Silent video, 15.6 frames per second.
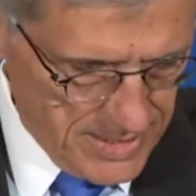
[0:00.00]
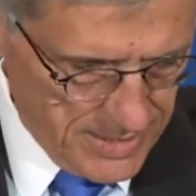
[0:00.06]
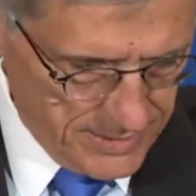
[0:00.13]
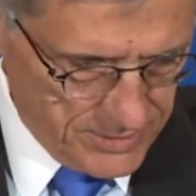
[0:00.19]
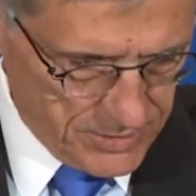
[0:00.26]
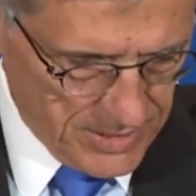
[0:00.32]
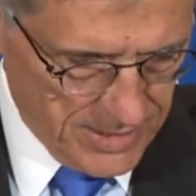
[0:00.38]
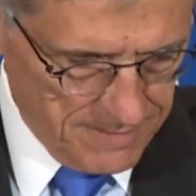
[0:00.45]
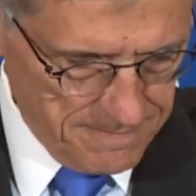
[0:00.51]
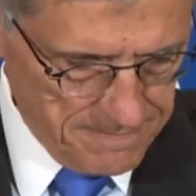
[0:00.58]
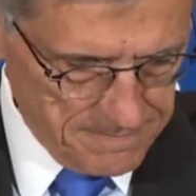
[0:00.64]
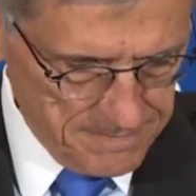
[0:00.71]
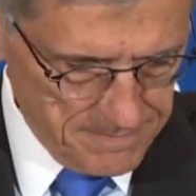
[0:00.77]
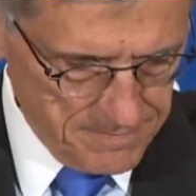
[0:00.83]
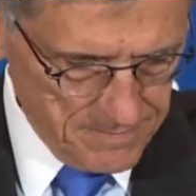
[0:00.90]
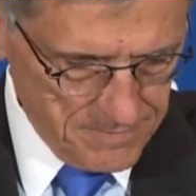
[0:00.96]
headset
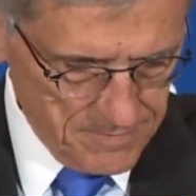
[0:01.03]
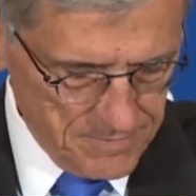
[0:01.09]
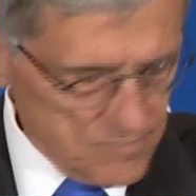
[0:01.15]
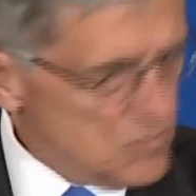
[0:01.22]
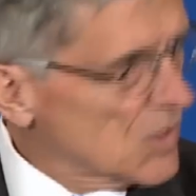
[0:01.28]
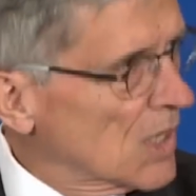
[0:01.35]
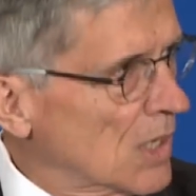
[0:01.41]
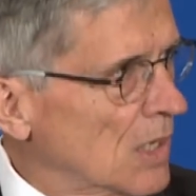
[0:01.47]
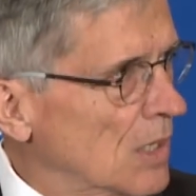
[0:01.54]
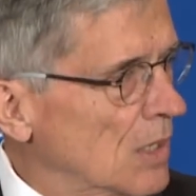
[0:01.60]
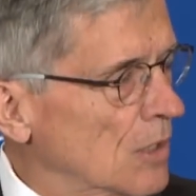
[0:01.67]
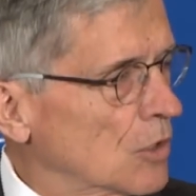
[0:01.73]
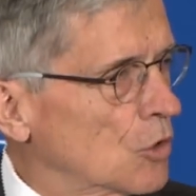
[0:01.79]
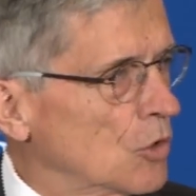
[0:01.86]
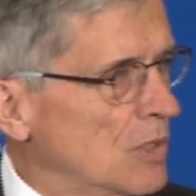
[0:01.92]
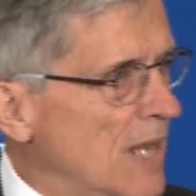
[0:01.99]

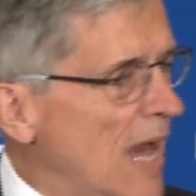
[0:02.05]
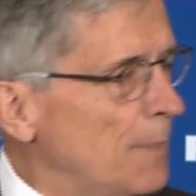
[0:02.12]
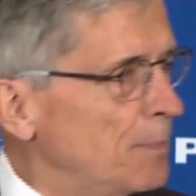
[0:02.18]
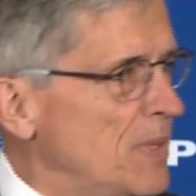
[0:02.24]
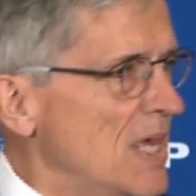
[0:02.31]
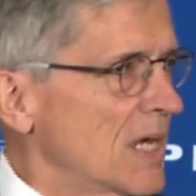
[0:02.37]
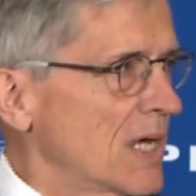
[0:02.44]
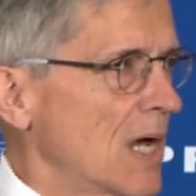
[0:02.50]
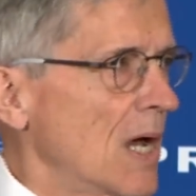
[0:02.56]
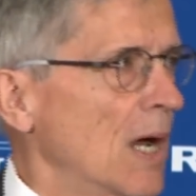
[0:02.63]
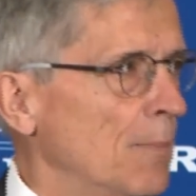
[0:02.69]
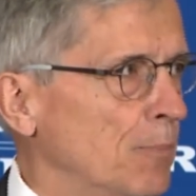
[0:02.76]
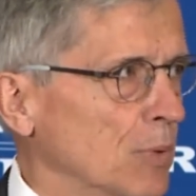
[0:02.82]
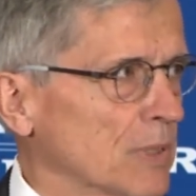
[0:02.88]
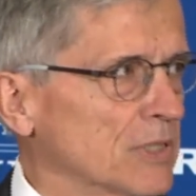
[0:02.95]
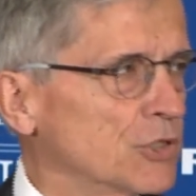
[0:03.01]
could not be
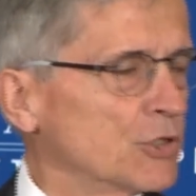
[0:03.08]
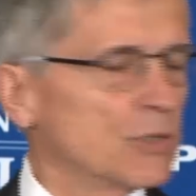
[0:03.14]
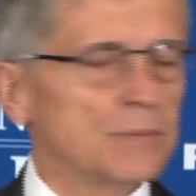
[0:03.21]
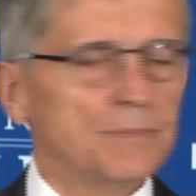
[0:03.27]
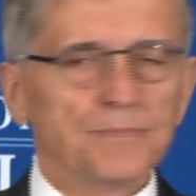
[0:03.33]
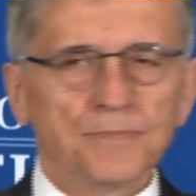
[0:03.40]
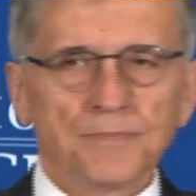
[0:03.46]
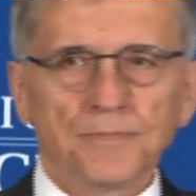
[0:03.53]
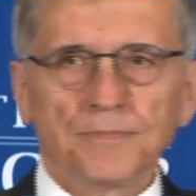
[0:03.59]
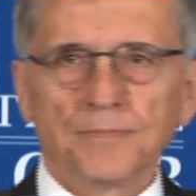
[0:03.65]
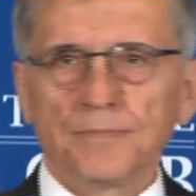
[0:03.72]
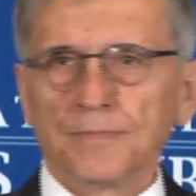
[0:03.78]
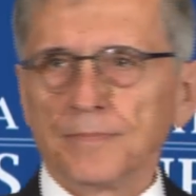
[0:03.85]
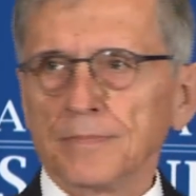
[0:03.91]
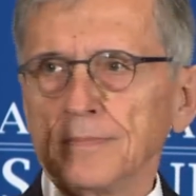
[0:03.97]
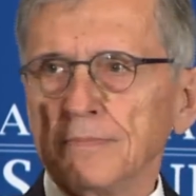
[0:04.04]
accomplished
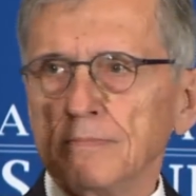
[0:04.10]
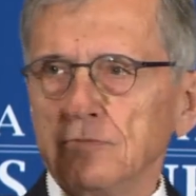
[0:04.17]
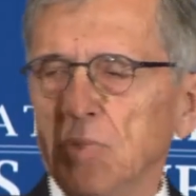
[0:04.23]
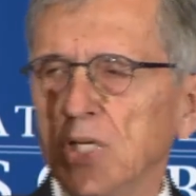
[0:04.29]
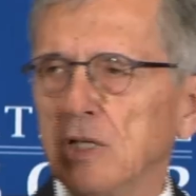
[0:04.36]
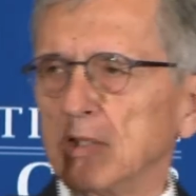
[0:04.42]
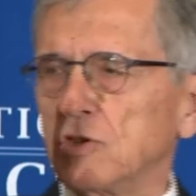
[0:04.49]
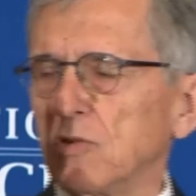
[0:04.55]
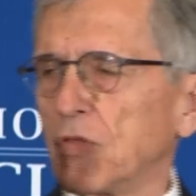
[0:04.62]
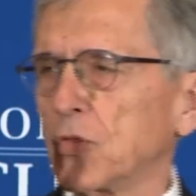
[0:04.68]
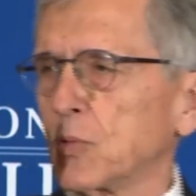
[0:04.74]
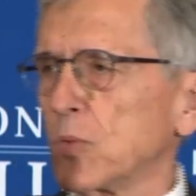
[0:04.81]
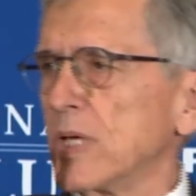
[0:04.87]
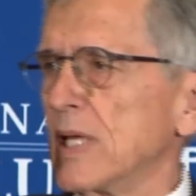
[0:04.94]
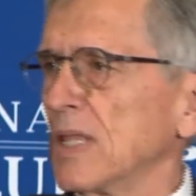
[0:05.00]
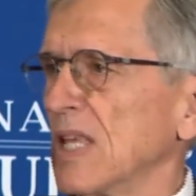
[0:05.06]
because of
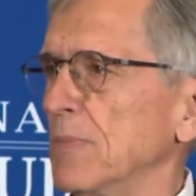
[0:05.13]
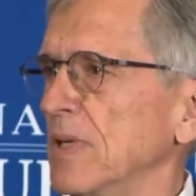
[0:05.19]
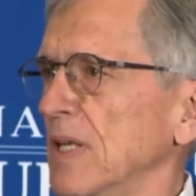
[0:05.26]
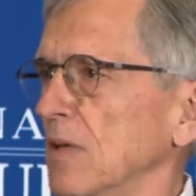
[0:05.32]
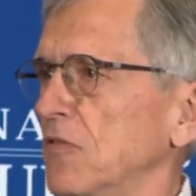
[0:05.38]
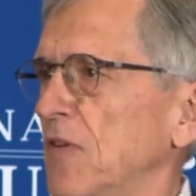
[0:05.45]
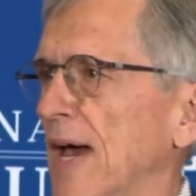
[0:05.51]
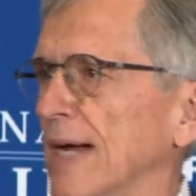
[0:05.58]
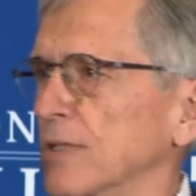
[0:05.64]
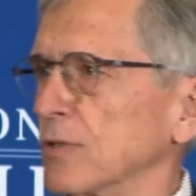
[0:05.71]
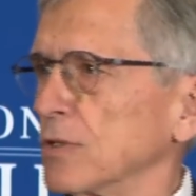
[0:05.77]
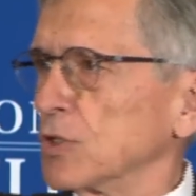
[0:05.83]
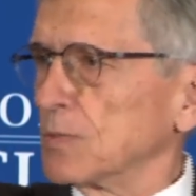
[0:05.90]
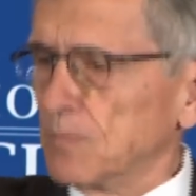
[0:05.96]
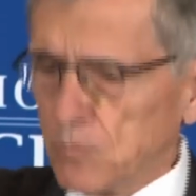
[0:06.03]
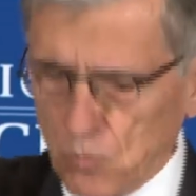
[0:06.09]
three limiting
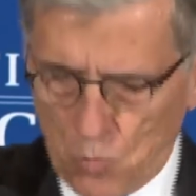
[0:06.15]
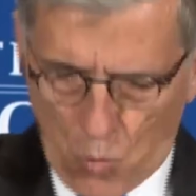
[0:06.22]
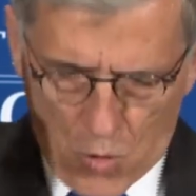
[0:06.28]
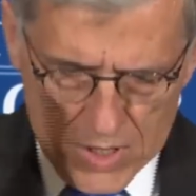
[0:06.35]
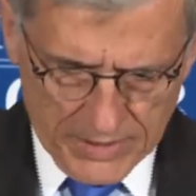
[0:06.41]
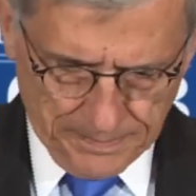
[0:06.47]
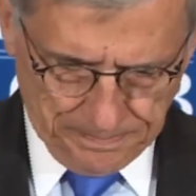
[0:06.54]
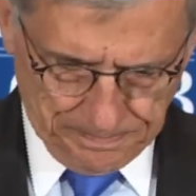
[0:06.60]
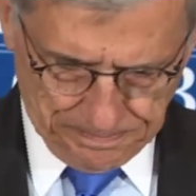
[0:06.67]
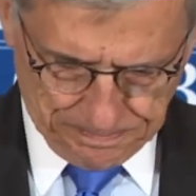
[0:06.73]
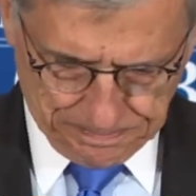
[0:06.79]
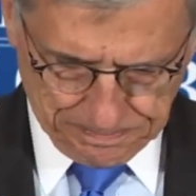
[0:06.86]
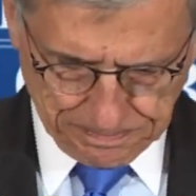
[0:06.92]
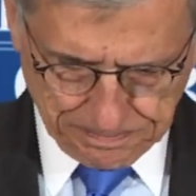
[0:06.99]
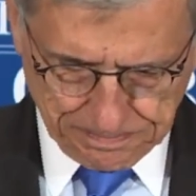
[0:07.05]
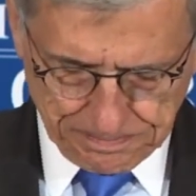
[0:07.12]
factors. One,
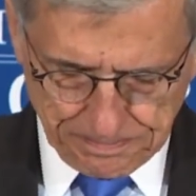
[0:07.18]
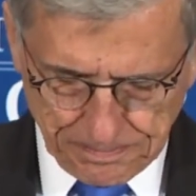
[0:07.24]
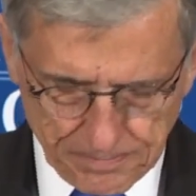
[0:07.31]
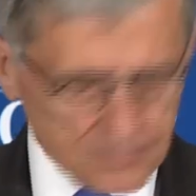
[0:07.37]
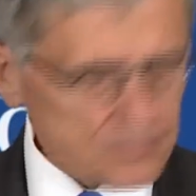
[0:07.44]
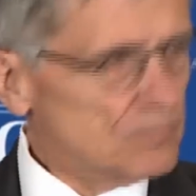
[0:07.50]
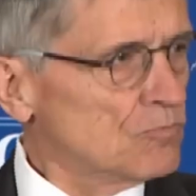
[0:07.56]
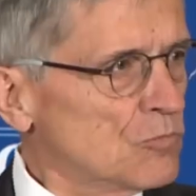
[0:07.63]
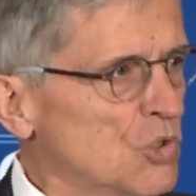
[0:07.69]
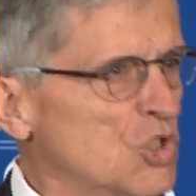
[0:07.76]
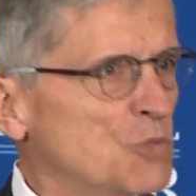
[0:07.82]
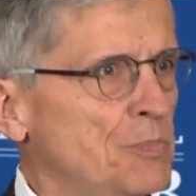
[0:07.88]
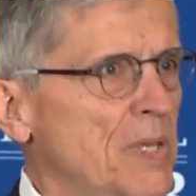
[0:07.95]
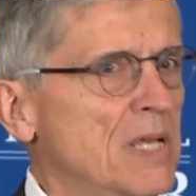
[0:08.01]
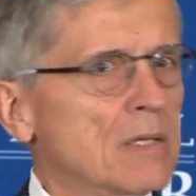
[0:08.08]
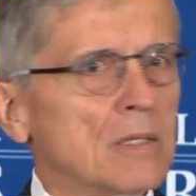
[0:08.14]
the
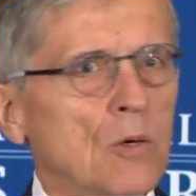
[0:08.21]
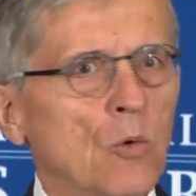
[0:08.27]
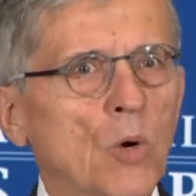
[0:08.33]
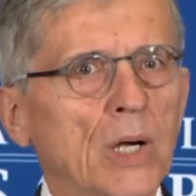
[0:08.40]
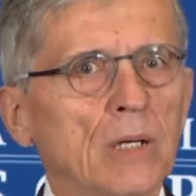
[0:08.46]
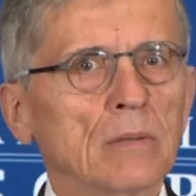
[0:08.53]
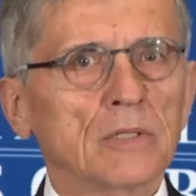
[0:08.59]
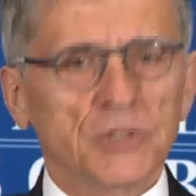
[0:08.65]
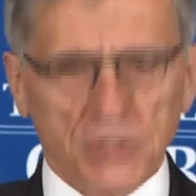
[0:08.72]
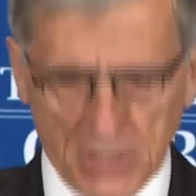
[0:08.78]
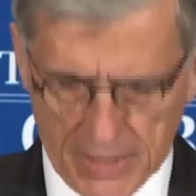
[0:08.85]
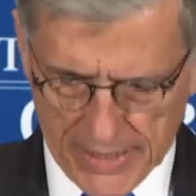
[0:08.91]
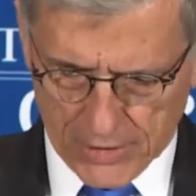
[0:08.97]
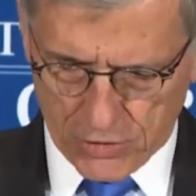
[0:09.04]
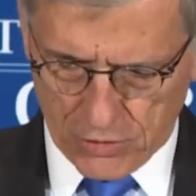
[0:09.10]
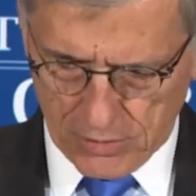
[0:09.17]
speed of the wireless
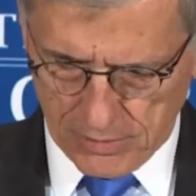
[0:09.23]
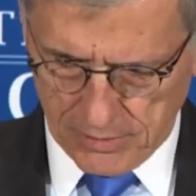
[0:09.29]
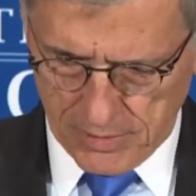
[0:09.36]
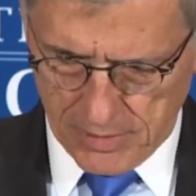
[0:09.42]
connection.